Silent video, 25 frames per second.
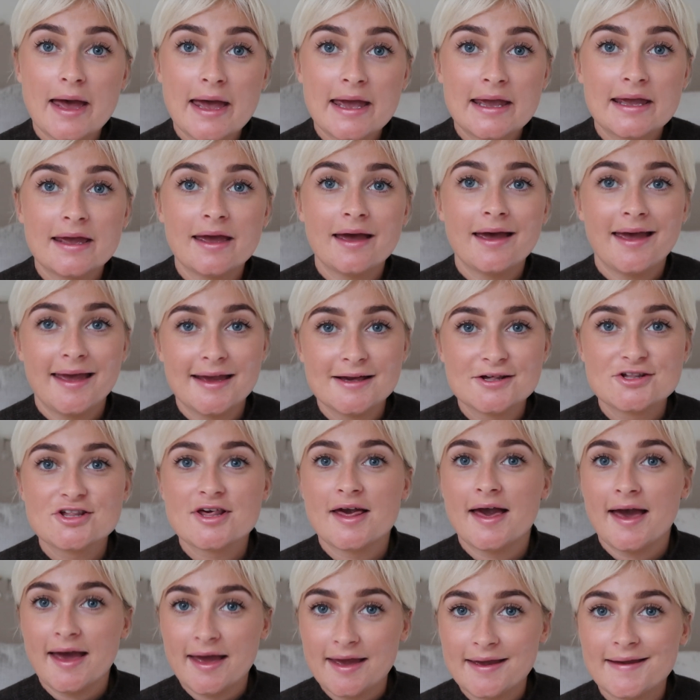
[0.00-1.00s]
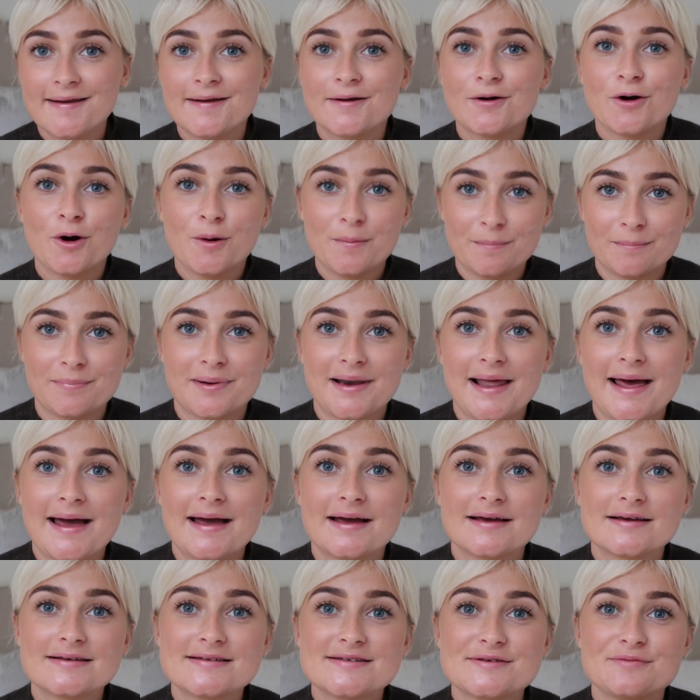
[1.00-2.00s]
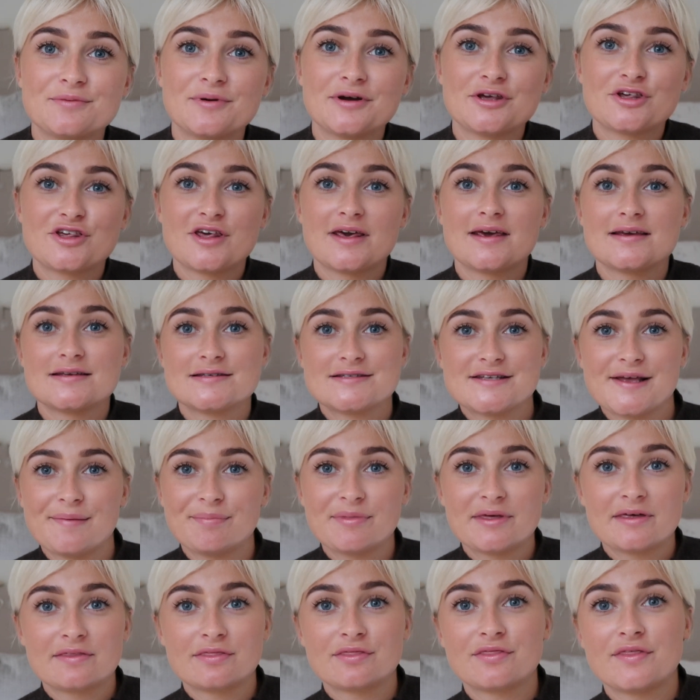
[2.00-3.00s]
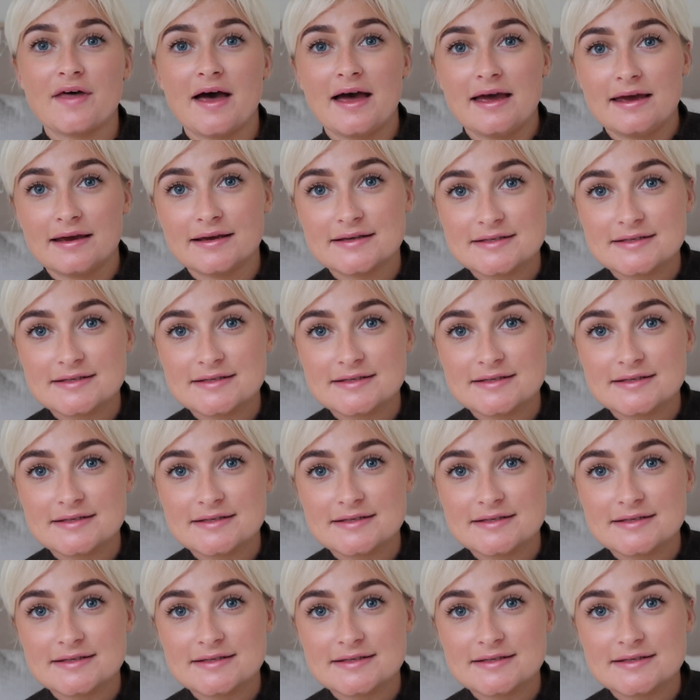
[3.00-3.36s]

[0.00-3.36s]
AHA complex, which is something that